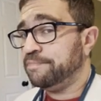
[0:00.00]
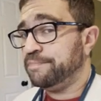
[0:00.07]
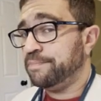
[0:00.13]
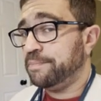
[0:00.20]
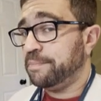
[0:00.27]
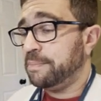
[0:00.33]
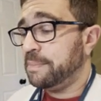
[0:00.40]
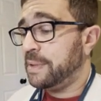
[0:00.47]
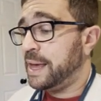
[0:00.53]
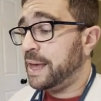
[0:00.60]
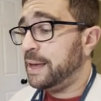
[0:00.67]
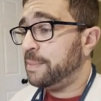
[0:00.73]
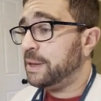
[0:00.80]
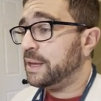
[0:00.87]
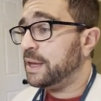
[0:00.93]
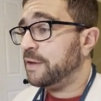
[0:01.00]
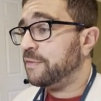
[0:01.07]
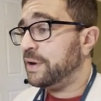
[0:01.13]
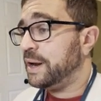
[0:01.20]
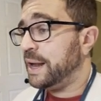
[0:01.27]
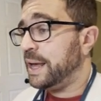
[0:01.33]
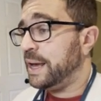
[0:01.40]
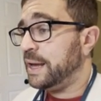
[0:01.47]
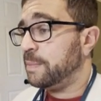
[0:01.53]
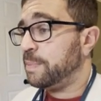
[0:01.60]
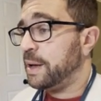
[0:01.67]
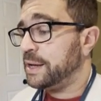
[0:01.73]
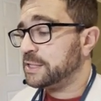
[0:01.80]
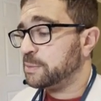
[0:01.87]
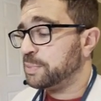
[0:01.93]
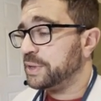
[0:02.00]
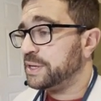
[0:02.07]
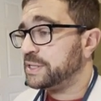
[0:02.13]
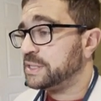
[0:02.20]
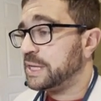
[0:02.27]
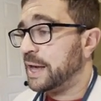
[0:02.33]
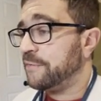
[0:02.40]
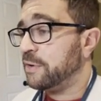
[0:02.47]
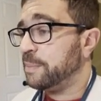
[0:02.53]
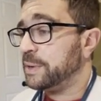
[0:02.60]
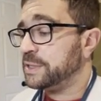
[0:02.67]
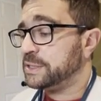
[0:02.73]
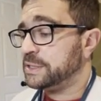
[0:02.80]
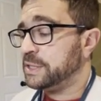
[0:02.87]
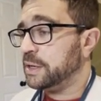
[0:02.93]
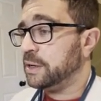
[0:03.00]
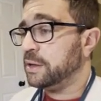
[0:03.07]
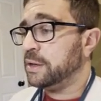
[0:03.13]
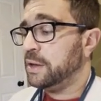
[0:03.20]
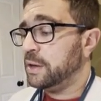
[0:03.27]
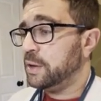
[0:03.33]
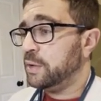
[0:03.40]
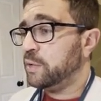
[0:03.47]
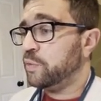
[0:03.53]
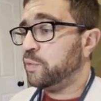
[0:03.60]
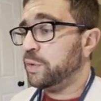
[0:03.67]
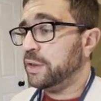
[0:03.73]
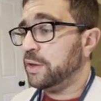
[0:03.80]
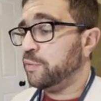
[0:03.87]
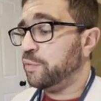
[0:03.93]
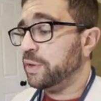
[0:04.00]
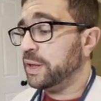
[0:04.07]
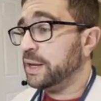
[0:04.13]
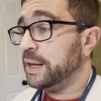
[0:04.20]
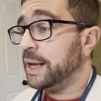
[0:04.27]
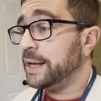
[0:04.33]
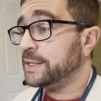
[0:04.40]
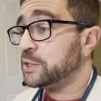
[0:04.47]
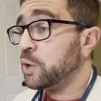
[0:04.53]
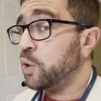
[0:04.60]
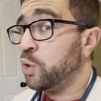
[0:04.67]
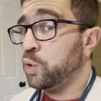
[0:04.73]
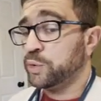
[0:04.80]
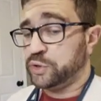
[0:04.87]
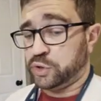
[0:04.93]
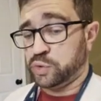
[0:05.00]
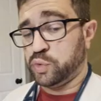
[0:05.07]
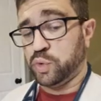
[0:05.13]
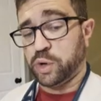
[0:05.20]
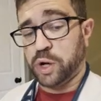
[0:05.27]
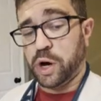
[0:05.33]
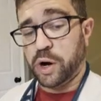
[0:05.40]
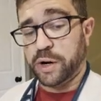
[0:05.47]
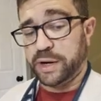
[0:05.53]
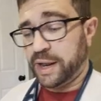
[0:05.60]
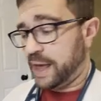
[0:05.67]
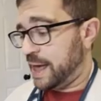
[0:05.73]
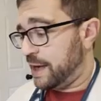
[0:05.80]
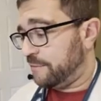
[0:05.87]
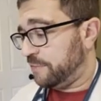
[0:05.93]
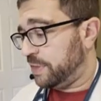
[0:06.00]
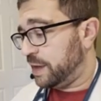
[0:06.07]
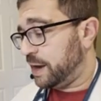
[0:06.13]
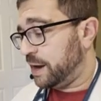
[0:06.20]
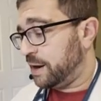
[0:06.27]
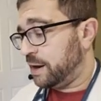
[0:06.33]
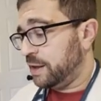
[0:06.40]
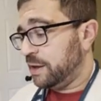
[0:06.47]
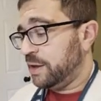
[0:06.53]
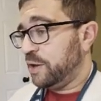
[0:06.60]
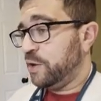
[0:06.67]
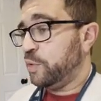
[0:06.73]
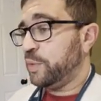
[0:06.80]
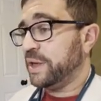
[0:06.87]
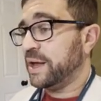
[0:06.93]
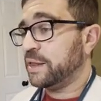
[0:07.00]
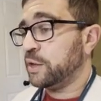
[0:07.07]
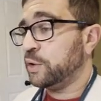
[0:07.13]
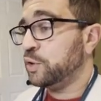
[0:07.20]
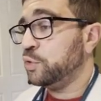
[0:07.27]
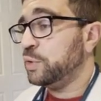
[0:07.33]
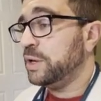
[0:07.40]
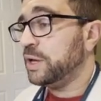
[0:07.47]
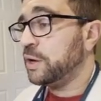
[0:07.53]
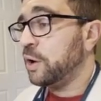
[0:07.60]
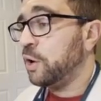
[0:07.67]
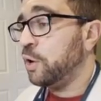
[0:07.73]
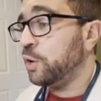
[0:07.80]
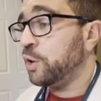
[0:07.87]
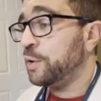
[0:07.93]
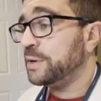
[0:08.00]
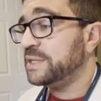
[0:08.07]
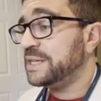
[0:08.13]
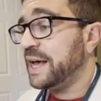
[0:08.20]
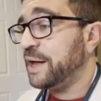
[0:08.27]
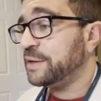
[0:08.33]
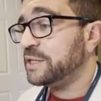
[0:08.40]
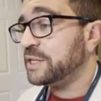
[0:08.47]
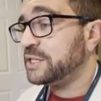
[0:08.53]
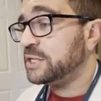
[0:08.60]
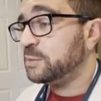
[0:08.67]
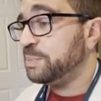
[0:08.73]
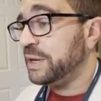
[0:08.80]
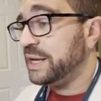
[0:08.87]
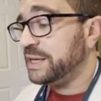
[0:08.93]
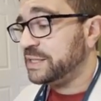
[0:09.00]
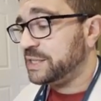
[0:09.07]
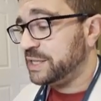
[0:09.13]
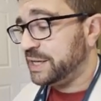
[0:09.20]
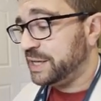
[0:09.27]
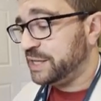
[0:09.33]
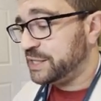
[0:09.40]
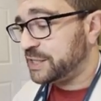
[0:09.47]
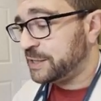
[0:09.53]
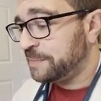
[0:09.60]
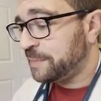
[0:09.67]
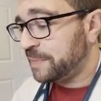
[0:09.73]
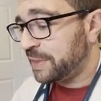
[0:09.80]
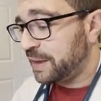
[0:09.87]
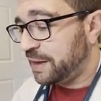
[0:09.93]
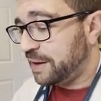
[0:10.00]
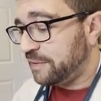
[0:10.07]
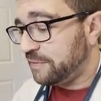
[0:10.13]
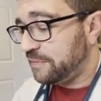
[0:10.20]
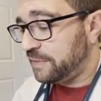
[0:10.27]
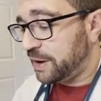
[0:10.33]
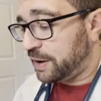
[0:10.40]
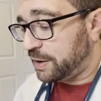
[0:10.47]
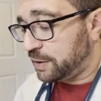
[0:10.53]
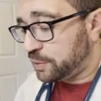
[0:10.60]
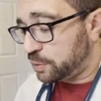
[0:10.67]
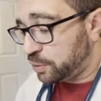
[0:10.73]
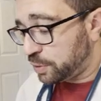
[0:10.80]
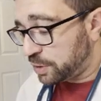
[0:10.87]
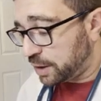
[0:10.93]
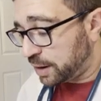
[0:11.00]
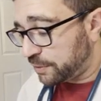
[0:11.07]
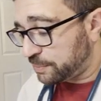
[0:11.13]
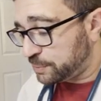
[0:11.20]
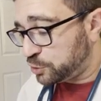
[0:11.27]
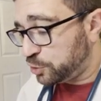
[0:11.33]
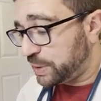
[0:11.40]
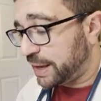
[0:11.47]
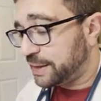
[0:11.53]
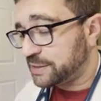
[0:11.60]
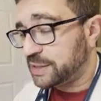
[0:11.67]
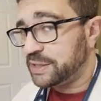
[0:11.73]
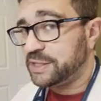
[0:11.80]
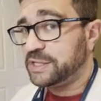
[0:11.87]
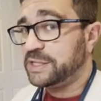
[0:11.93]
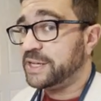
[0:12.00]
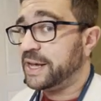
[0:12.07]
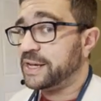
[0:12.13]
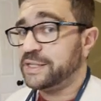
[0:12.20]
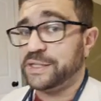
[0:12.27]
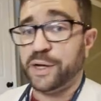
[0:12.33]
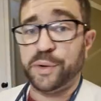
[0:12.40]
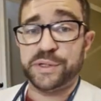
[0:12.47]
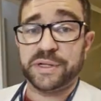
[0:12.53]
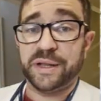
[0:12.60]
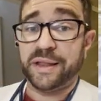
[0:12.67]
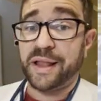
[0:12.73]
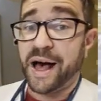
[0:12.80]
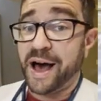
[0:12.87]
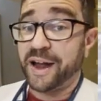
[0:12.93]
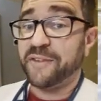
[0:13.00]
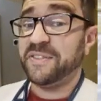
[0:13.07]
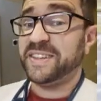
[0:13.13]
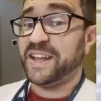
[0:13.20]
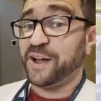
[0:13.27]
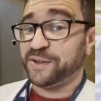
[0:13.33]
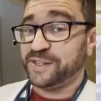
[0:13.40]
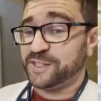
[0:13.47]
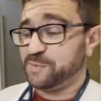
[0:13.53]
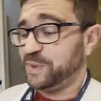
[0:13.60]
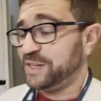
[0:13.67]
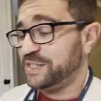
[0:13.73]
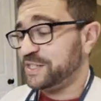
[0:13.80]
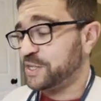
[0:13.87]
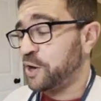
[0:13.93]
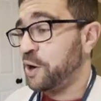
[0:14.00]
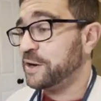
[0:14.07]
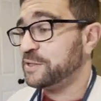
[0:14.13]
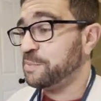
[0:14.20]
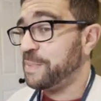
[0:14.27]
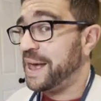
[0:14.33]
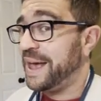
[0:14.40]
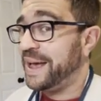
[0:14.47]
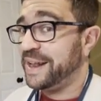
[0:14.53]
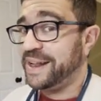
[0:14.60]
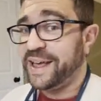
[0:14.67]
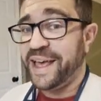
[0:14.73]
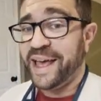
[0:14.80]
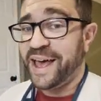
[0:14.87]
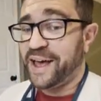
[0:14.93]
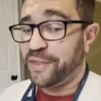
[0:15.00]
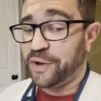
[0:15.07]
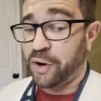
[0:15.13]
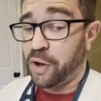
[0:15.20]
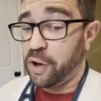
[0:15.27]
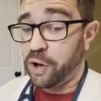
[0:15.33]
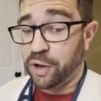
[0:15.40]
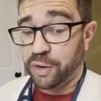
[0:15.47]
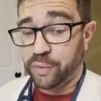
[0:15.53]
maybe give it an 8, possibly a 7, but still really nice old school card to have there. We got the Ludicolo Delta Species, a very cool card from 2006. There was a lot of Delta Species cards made, and they're all